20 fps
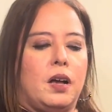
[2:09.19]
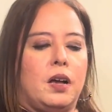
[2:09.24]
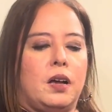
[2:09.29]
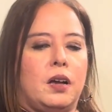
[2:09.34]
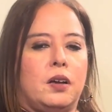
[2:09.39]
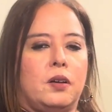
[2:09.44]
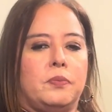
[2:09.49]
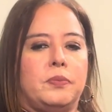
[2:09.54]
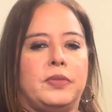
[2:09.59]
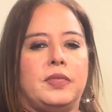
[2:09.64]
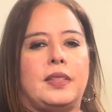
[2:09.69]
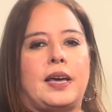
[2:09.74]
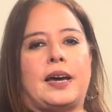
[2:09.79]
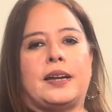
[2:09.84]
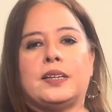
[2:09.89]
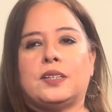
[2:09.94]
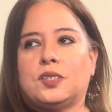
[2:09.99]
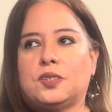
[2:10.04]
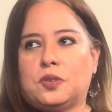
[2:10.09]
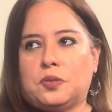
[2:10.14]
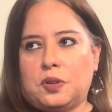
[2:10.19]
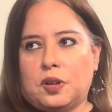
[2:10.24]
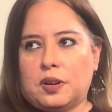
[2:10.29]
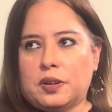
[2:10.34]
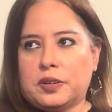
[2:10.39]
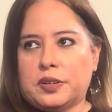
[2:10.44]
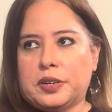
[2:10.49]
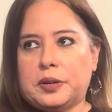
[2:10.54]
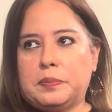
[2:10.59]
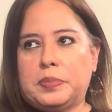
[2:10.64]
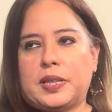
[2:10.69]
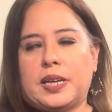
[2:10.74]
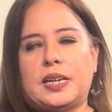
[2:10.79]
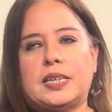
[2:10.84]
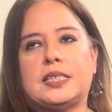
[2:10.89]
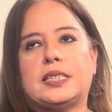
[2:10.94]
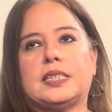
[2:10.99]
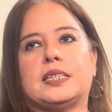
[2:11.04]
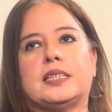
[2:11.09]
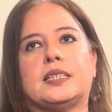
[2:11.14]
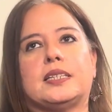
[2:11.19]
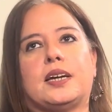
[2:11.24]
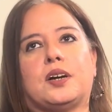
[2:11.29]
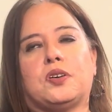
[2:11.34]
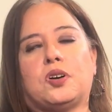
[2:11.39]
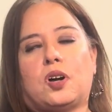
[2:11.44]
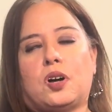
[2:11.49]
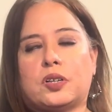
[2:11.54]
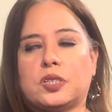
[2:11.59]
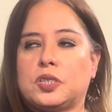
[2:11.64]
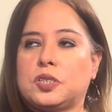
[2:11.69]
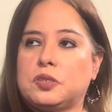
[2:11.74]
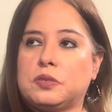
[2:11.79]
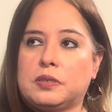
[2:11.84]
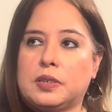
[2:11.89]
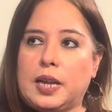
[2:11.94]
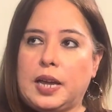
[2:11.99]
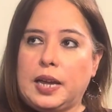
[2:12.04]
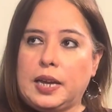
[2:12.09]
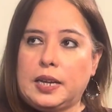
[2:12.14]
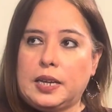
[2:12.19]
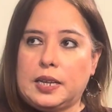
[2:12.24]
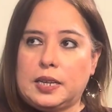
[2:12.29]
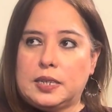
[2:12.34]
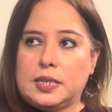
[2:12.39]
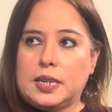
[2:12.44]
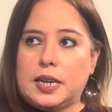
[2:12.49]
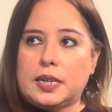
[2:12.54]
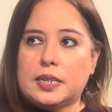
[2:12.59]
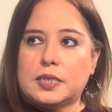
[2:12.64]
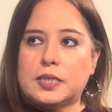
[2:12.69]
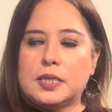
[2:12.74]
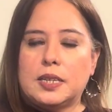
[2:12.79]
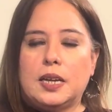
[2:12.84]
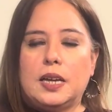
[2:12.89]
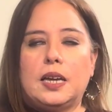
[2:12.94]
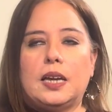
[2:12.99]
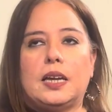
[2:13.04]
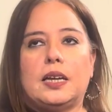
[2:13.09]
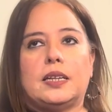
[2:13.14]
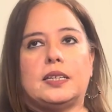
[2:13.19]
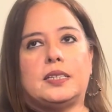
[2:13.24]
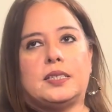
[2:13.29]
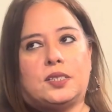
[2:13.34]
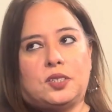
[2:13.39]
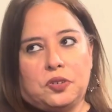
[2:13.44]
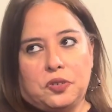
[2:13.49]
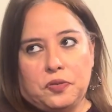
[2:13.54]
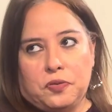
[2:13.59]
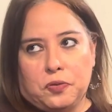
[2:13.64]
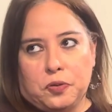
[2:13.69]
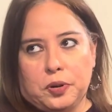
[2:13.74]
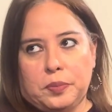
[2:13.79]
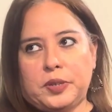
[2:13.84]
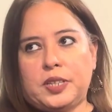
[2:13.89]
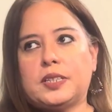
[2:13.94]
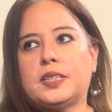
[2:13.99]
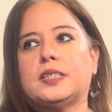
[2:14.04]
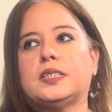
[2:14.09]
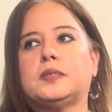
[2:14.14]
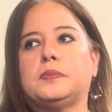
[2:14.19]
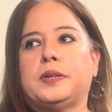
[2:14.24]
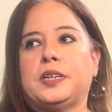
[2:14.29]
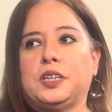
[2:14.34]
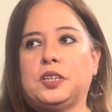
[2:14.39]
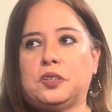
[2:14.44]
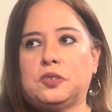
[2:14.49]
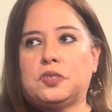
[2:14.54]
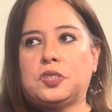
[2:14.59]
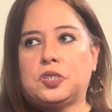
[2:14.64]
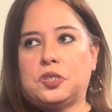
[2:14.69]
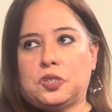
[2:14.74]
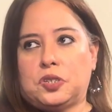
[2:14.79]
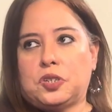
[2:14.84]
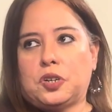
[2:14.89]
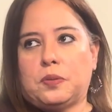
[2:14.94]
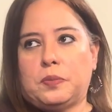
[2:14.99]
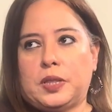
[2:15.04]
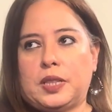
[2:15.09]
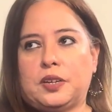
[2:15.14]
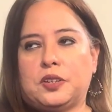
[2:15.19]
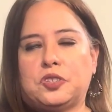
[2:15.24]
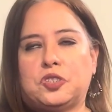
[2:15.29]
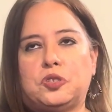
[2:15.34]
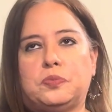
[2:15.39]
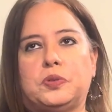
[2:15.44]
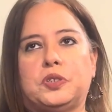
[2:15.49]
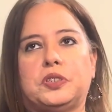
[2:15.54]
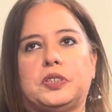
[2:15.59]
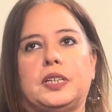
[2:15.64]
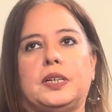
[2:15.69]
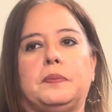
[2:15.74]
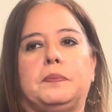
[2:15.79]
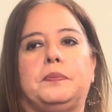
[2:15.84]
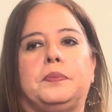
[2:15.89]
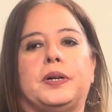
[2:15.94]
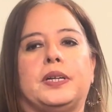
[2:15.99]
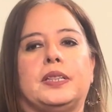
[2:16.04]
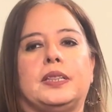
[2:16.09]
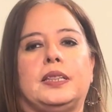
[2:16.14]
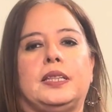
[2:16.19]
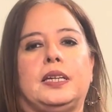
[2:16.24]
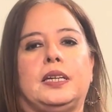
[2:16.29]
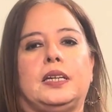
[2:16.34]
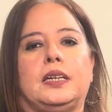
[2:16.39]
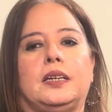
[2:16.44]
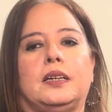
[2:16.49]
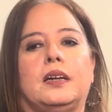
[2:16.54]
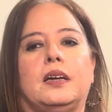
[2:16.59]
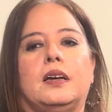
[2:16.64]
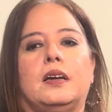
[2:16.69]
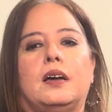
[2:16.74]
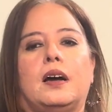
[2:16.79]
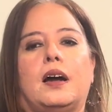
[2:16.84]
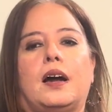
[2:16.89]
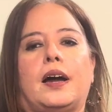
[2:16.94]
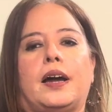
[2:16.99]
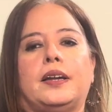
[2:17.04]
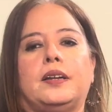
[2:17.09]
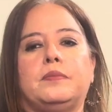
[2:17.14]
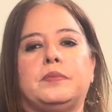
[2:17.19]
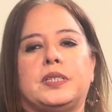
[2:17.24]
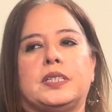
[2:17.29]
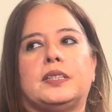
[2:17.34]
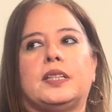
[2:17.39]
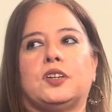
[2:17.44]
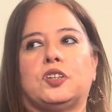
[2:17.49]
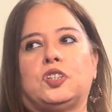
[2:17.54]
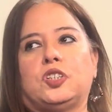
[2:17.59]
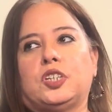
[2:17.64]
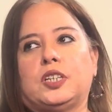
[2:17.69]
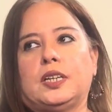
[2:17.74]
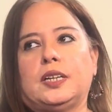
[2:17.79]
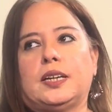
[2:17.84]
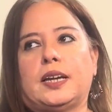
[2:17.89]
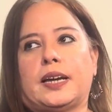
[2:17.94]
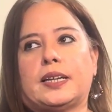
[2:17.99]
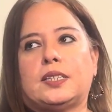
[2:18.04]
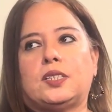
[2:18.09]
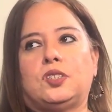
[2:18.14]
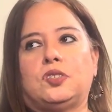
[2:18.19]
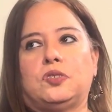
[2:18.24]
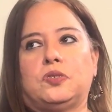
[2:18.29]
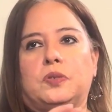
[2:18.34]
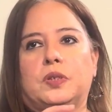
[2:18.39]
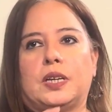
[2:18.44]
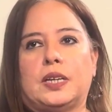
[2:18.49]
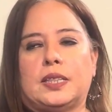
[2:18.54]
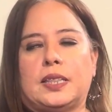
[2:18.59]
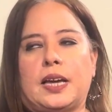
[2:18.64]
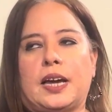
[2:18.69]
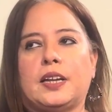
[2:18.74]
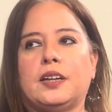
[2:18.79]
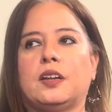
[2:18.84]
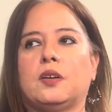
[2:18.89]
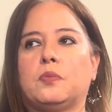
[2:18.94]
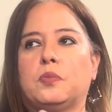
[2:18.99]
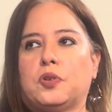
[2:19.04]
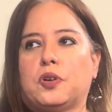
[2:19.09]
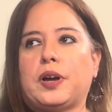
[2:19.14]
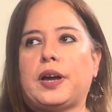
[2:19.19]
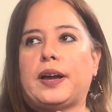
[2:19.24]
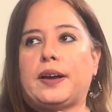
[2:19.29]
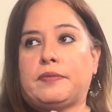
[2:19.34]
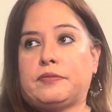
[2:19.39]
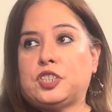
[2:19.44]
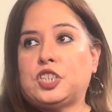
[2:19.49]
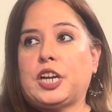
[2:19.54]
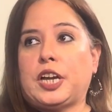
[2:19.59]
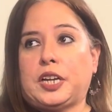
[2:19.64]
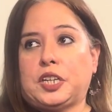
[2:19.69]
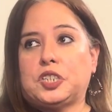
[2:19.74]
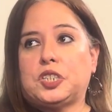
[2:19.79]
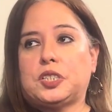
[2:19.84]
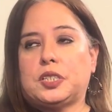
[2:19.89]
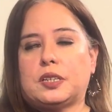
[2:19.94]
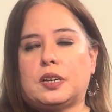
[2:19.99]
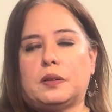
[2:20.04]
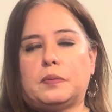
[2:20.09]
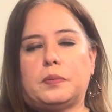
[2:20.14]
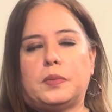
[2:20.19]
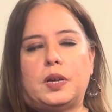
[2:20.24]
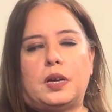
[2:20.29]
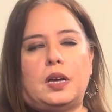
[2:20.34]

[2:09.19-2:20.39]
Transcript: Um, that is no longer in place. It is now called Student Aid Index. It is still a formula that's being used to determine the eligibility, but the items that they're looking at to get that number have changed some.